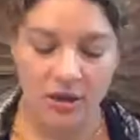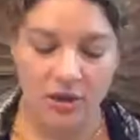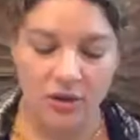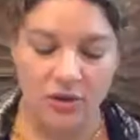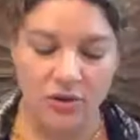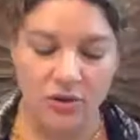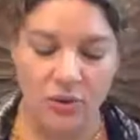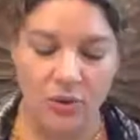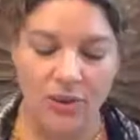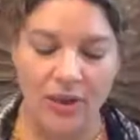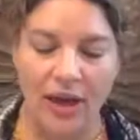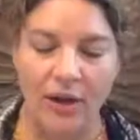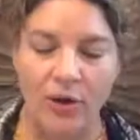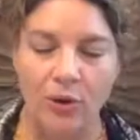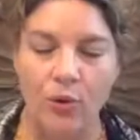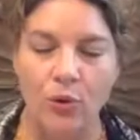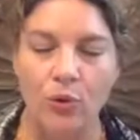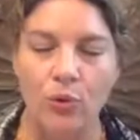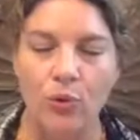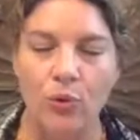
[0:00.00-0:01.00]
so
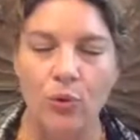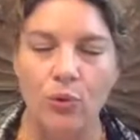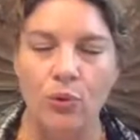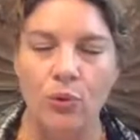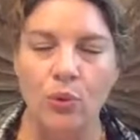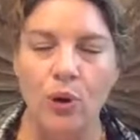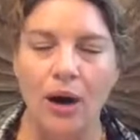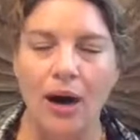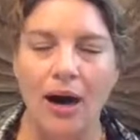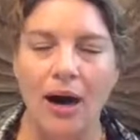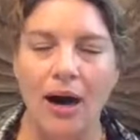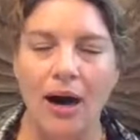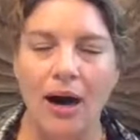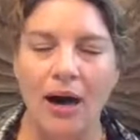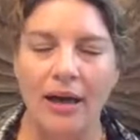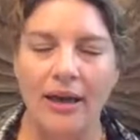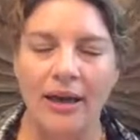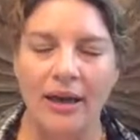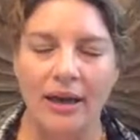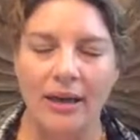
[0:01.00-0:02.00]
that who
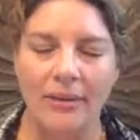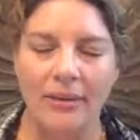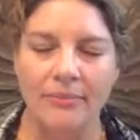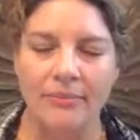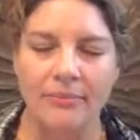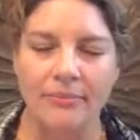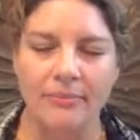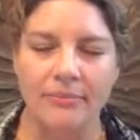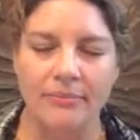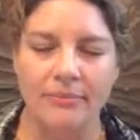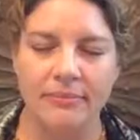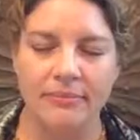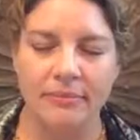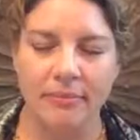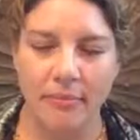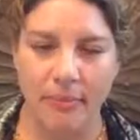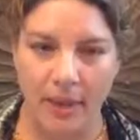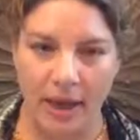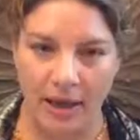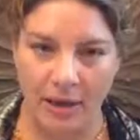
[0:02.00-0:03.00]
I am
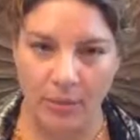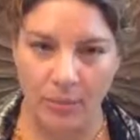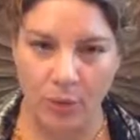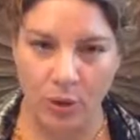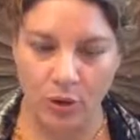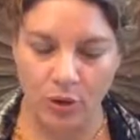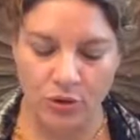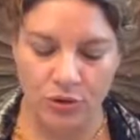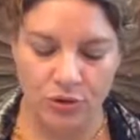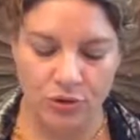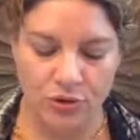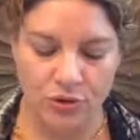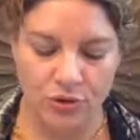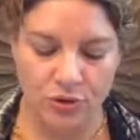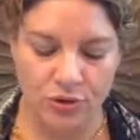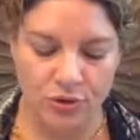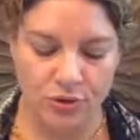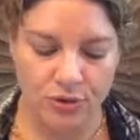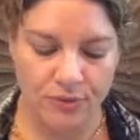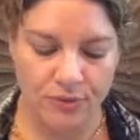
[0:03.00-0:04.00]
may emerge.